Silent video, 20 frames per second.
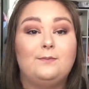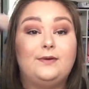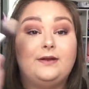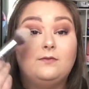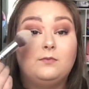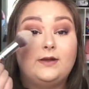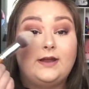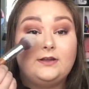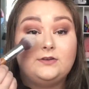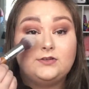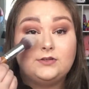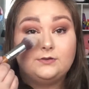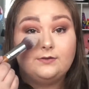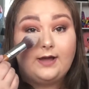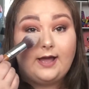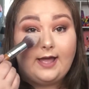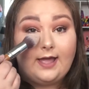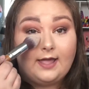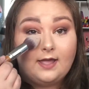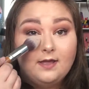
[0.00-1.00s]
But when I do,
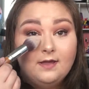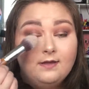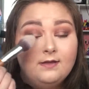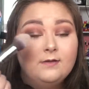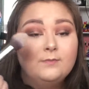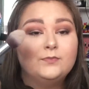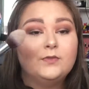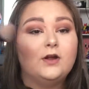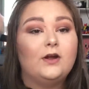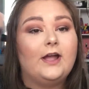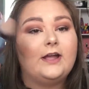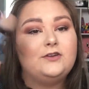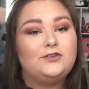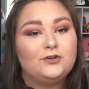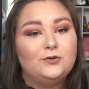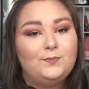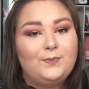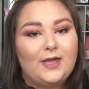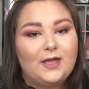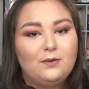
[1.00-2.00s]
I
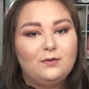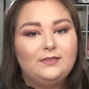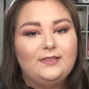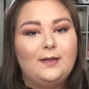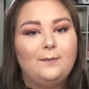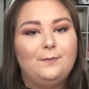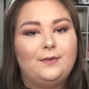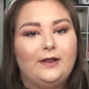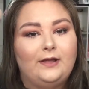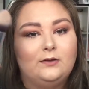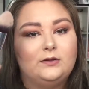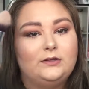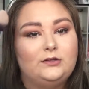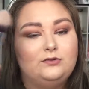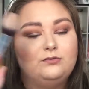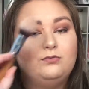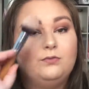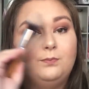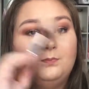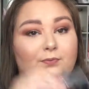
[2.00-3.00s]
do bake with them, but I only
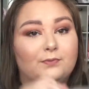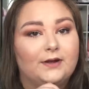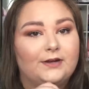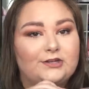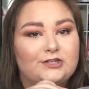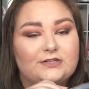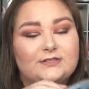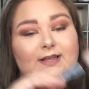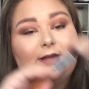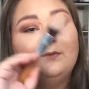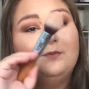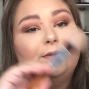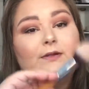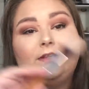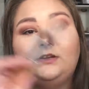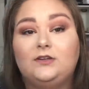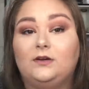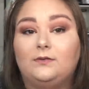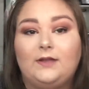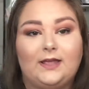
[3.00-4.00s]
do it with brushes. I
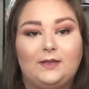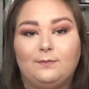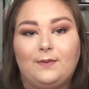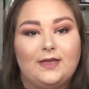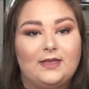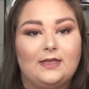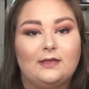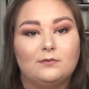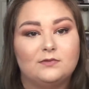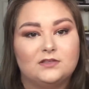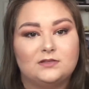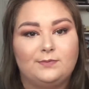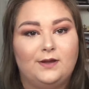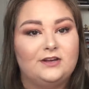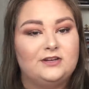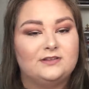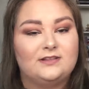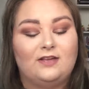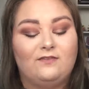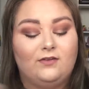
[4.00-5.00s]
really don't like baking with
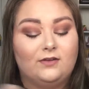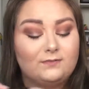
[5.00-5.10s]
sponges.